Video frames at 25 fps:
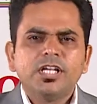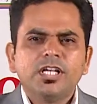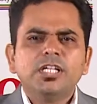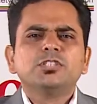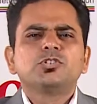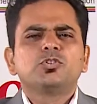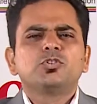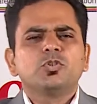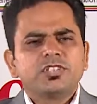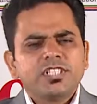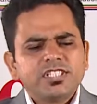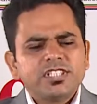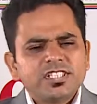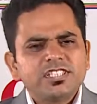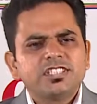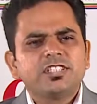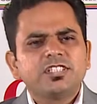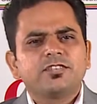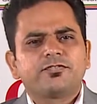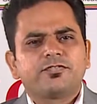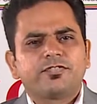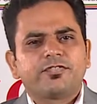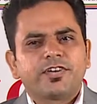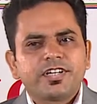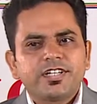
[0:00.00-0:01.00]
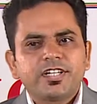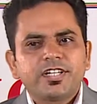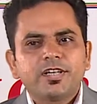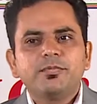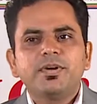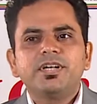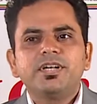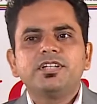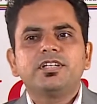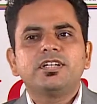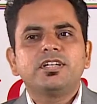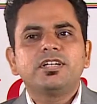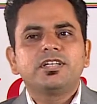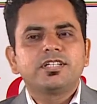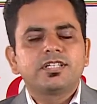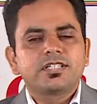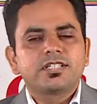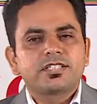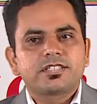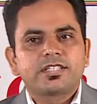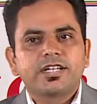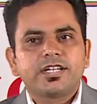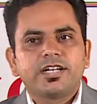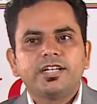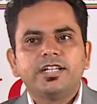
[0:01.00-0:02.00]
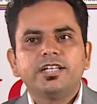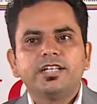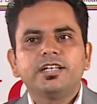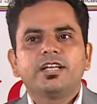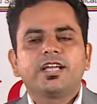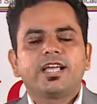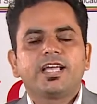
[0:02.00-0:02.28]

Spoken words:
So this is the fundamental understanding